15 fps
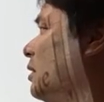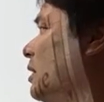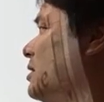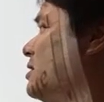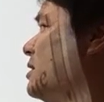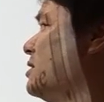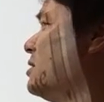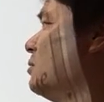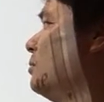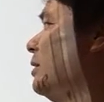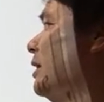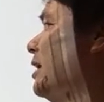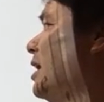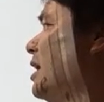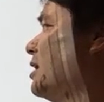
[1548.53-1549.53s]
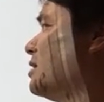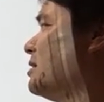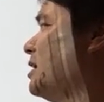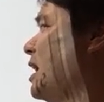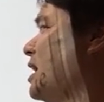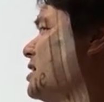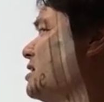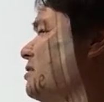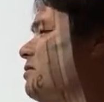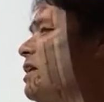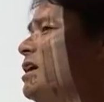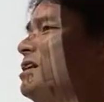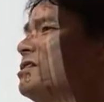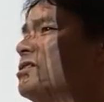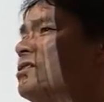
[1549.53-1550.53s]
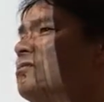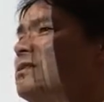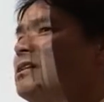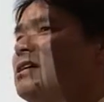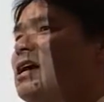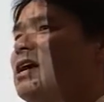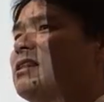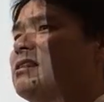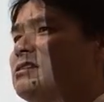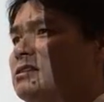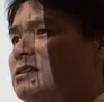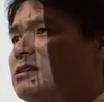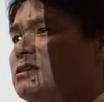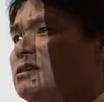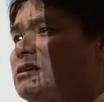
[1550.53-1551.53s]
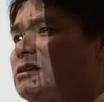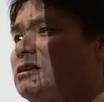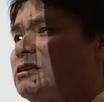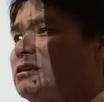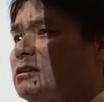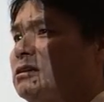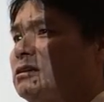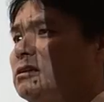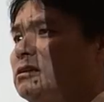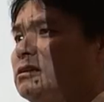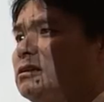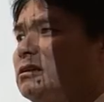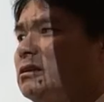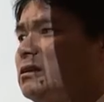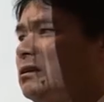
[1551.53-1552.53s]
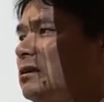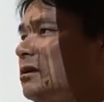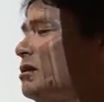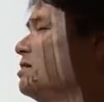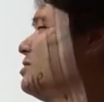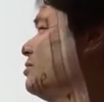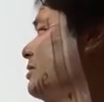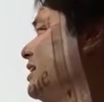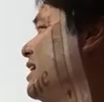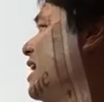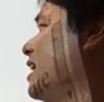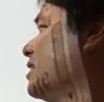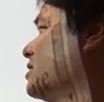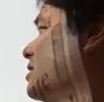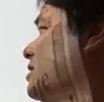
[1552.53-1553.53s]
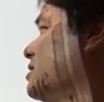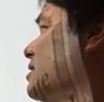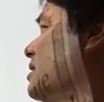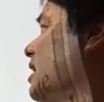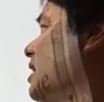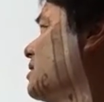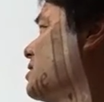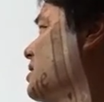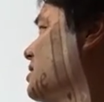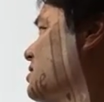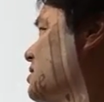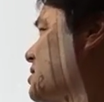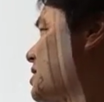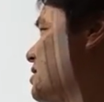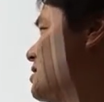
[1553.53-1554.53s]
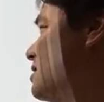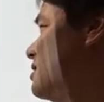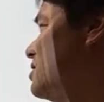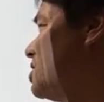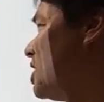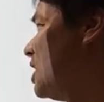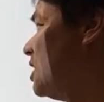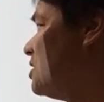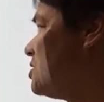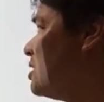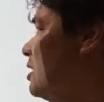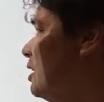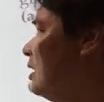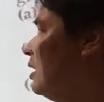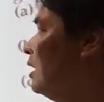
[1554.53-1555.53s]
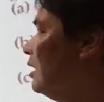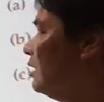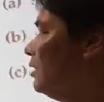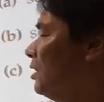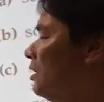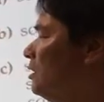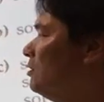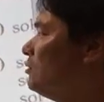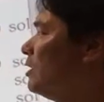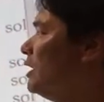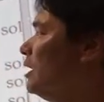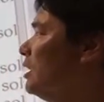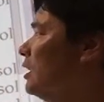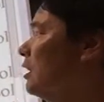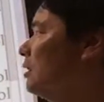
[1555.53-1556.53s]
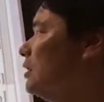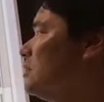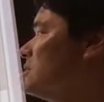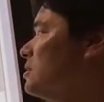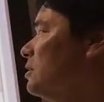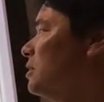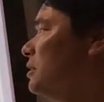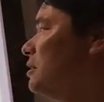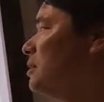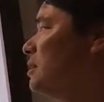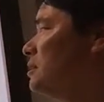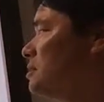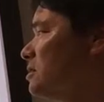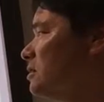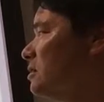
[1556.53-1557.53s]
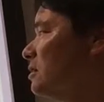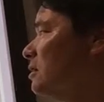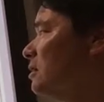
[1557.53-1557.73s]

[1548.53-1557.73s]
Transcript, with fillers: Is this a redox, acid base, or metathesis? This is a redox. You see the oxidation states can change. Over here, let's look at this.